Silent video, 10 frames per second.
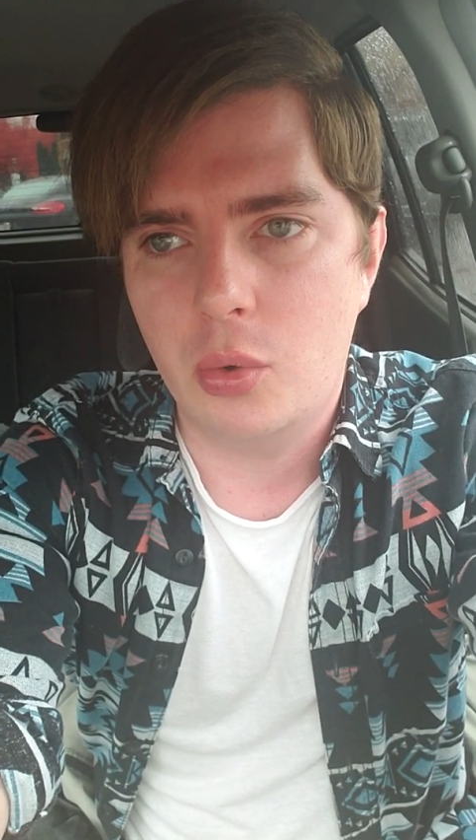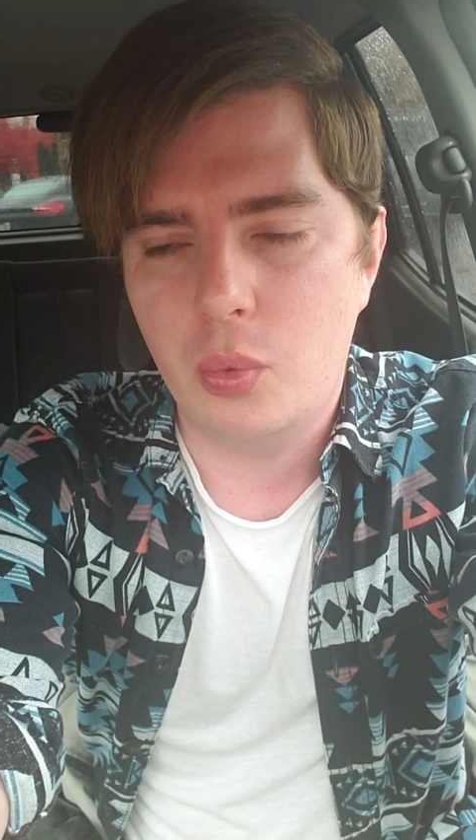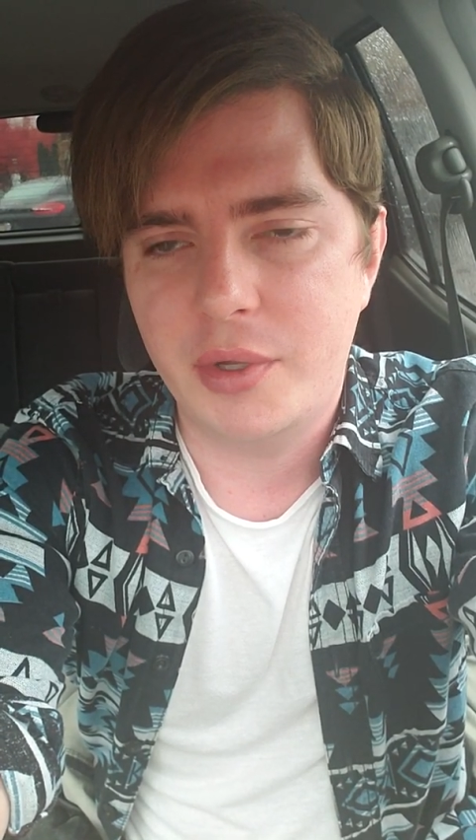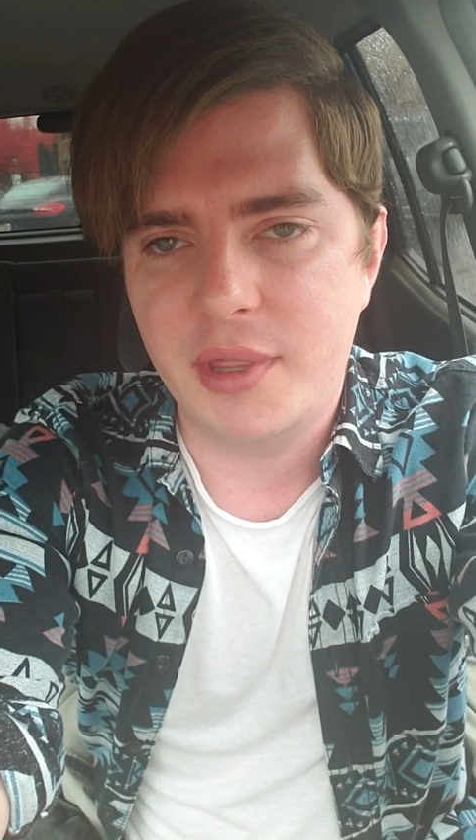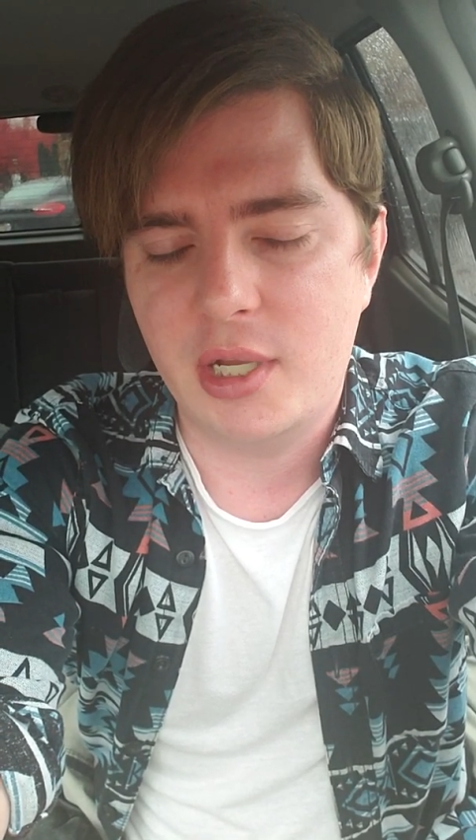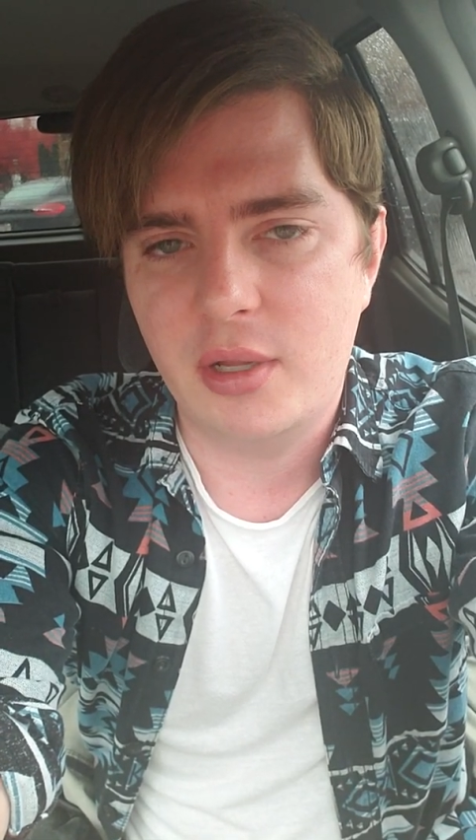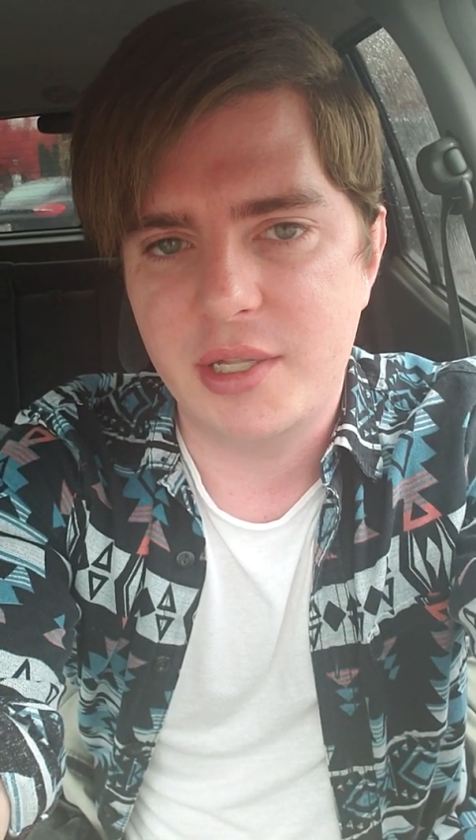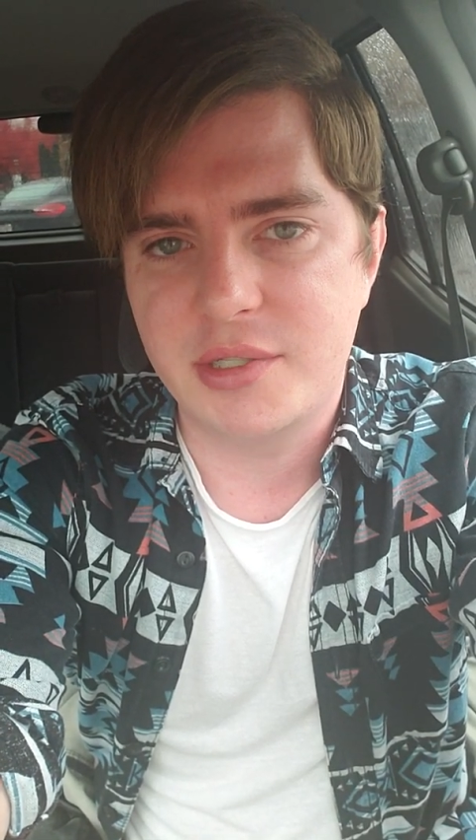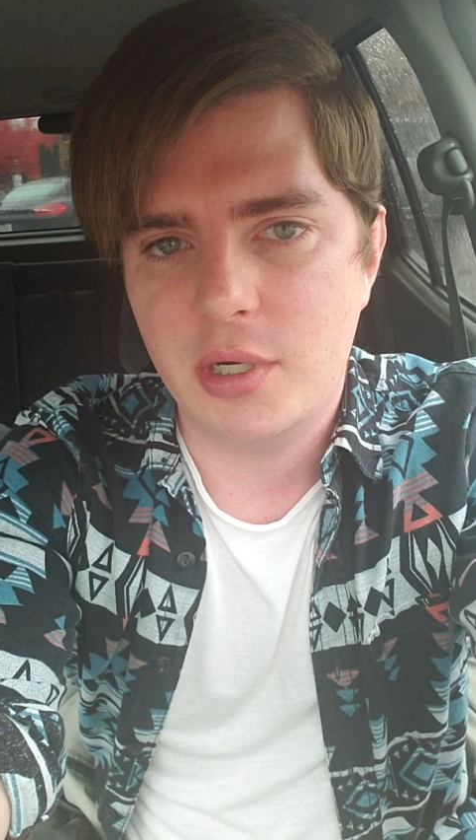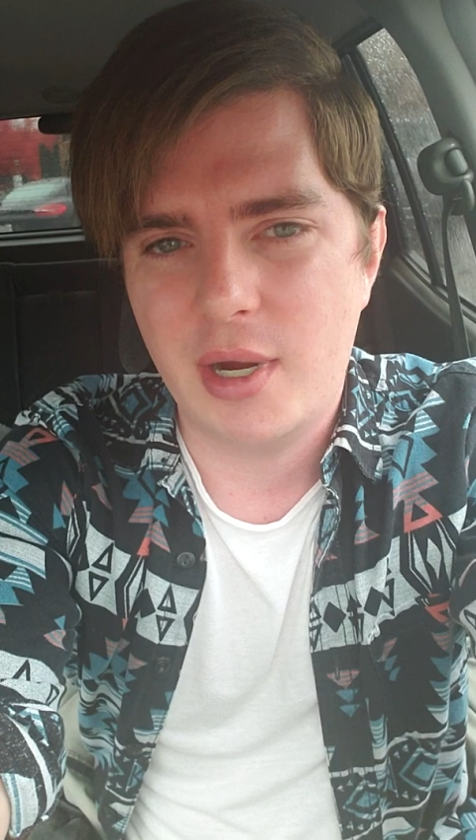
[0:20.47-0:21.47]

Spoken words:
with the cleanser,